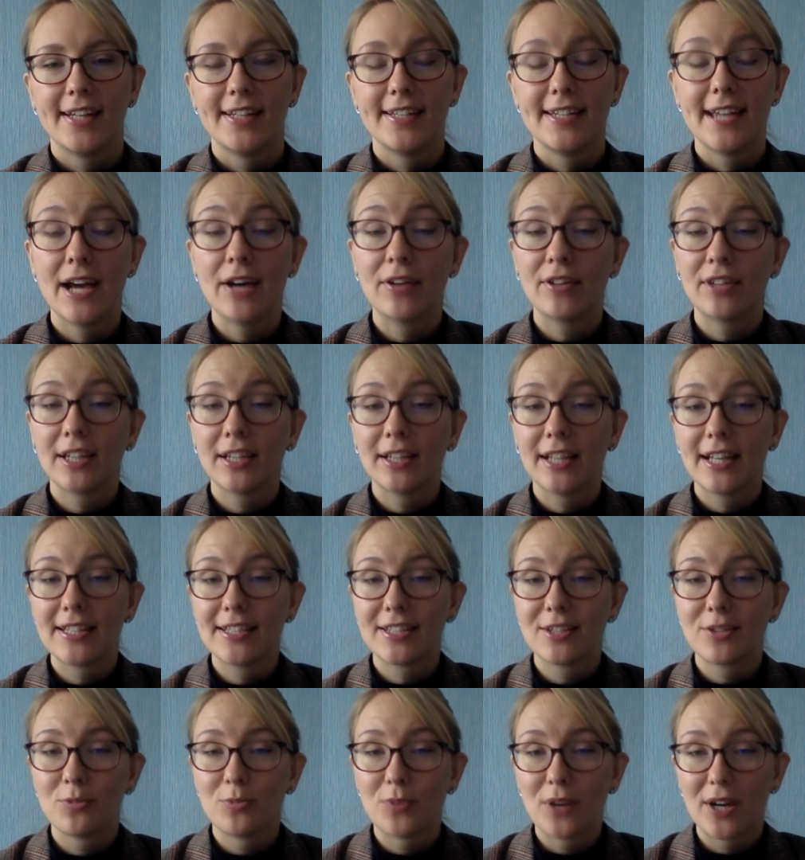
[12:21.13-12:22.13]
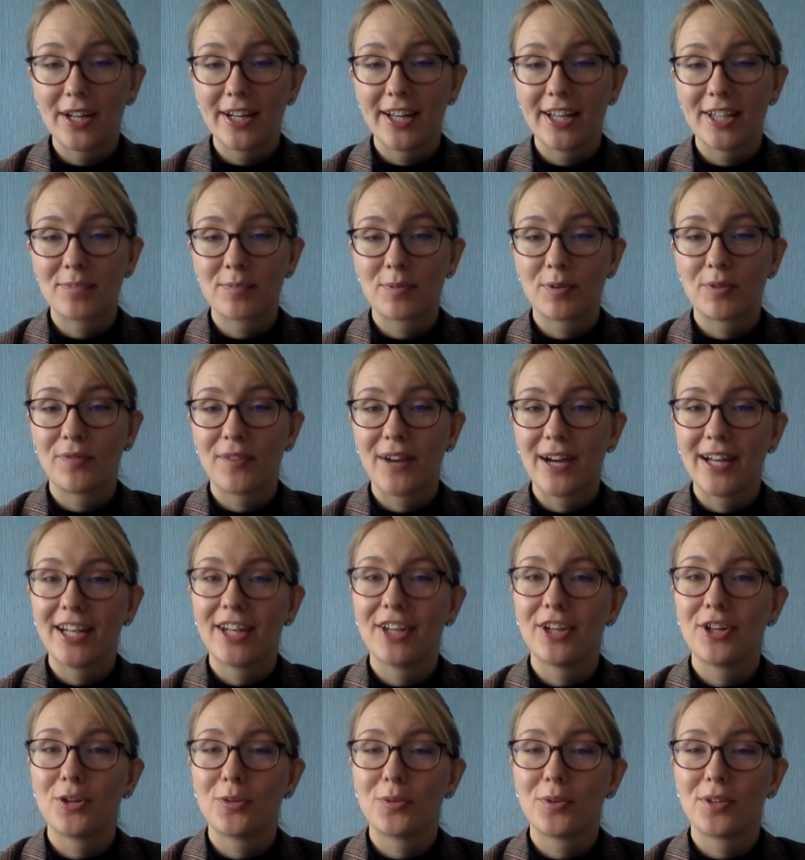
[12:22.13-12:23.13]
Now that Lesson 1 has
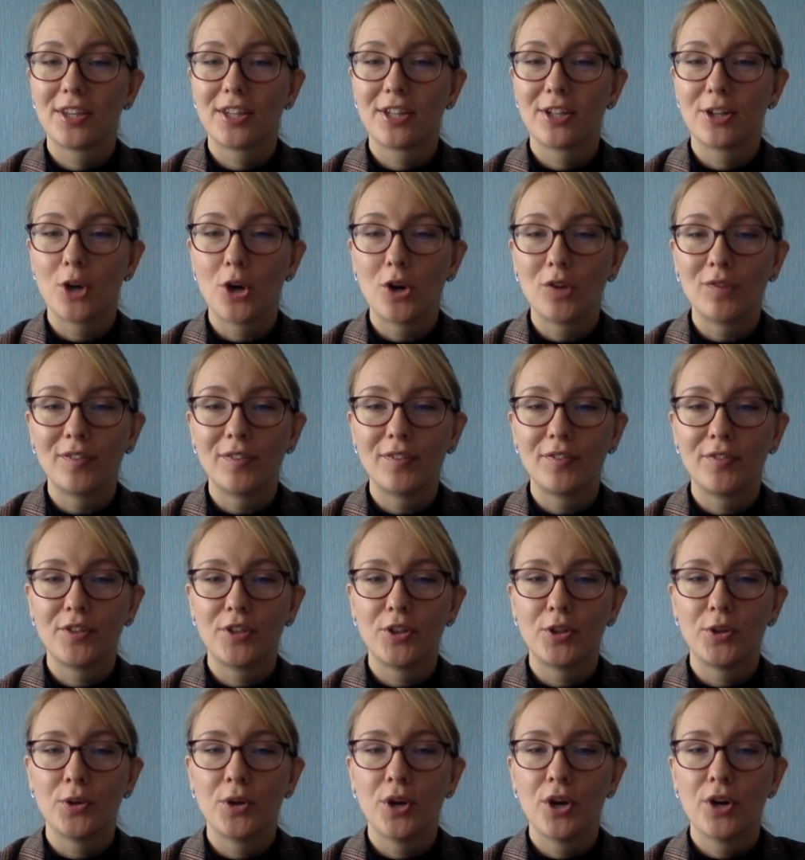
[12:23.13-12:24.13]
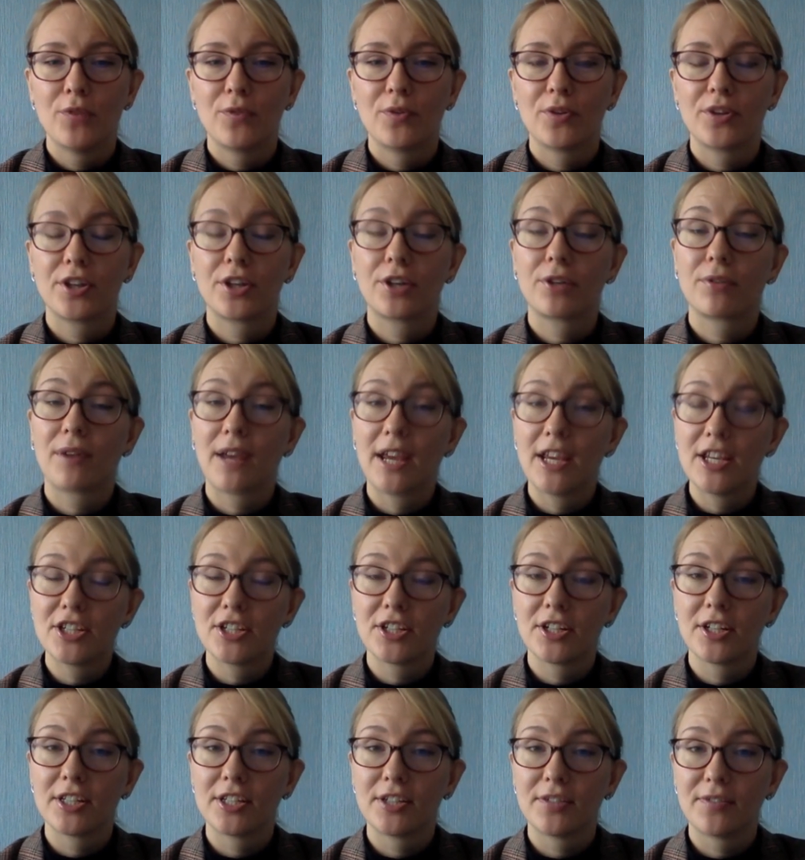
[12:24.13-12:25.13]
provided you with an overview for the
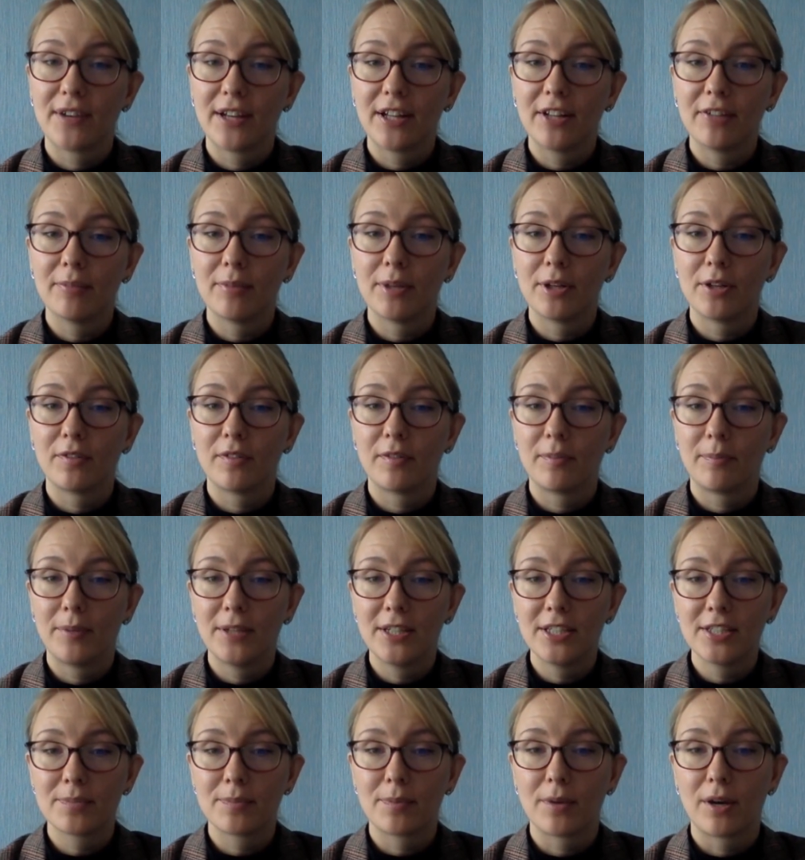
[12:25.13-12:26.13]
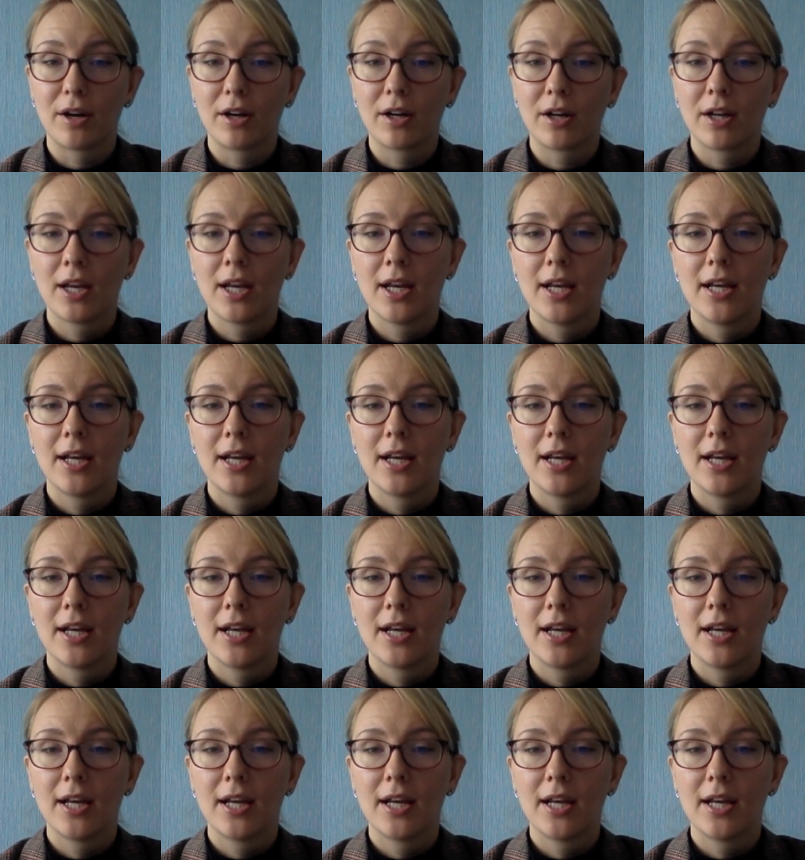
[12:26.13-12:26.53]
creation and development of a peace park,